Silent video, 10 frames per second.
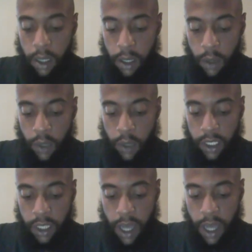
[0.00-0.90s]

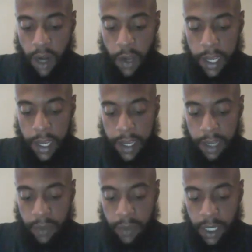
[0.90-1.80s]
which
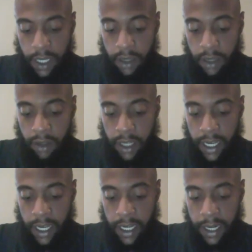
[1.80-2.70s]
Elohim in
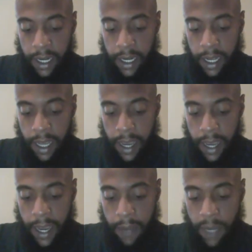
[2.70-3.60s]
creating
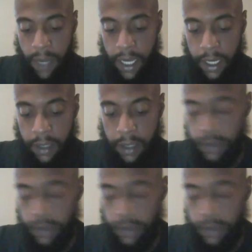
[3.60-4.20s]
had made.